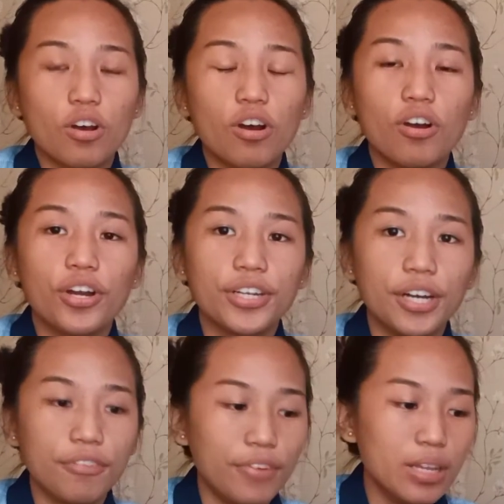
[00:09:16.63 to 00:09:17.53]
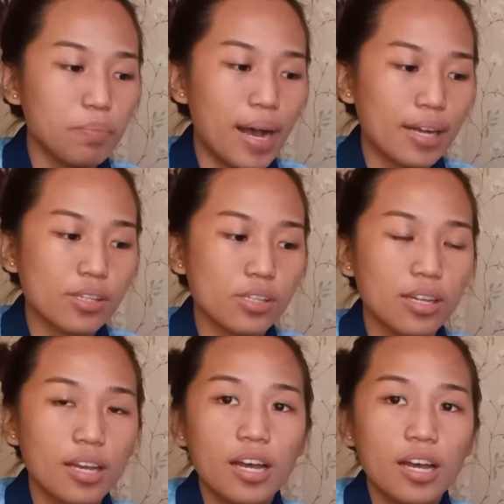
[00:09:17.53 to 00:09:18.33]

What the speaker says: or their feedbacks,